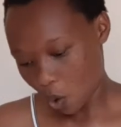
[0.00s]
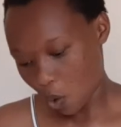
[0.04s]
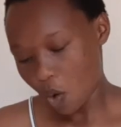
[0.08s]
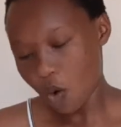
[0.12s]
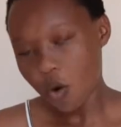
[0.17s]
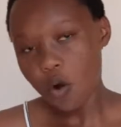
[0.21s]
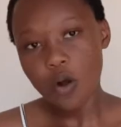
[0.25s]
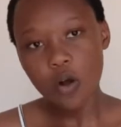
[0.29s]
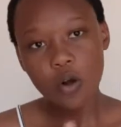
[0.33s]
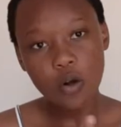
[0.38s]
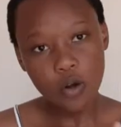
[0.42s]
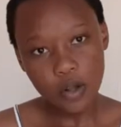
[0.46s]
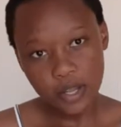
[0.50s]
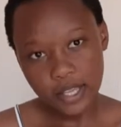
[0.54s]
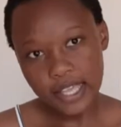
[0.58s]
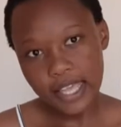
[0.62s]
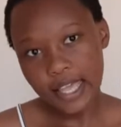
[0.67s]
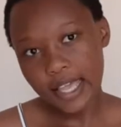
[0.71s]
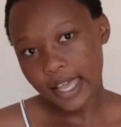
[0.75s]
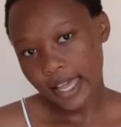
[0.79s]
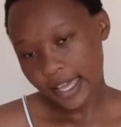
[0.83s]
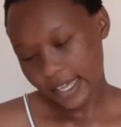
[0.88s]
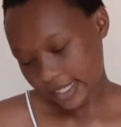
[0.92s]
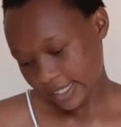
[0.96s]
oh,
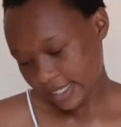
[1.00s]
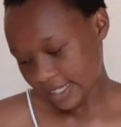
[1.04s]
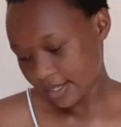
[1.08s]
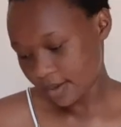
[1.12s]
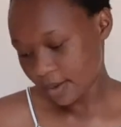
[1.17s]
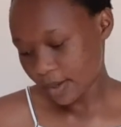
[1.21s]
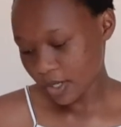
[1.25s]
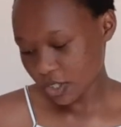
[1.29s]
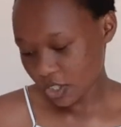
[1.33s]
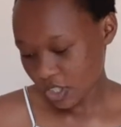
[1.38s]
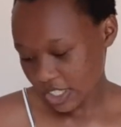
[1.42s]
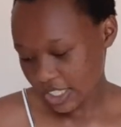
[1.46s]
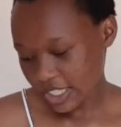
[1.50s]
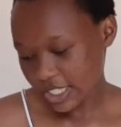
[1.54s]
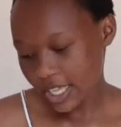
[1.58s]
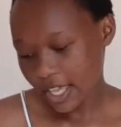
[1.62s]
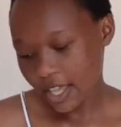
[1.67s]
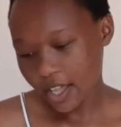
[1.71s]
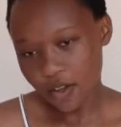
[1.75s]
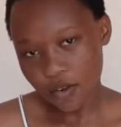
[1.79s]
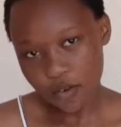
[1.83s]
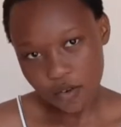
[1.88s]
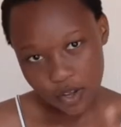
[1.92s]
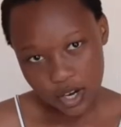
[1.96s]
okay, I see what you're
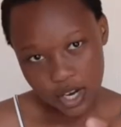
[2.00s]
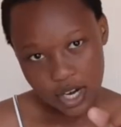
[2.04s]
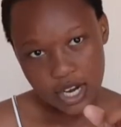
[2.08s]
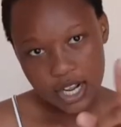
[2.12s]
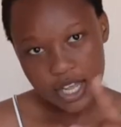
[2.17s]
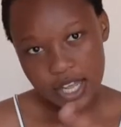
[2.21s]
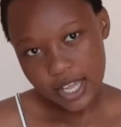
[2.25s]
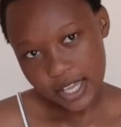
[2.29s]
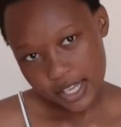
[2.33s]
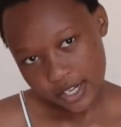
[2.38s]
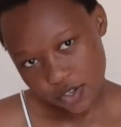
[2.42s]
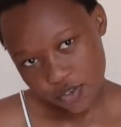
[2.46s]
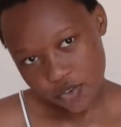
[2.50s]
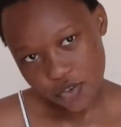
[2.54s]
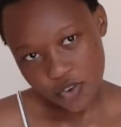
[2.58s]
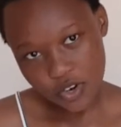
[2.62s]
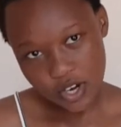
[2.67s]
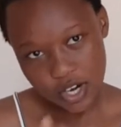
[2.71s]
saying. All right.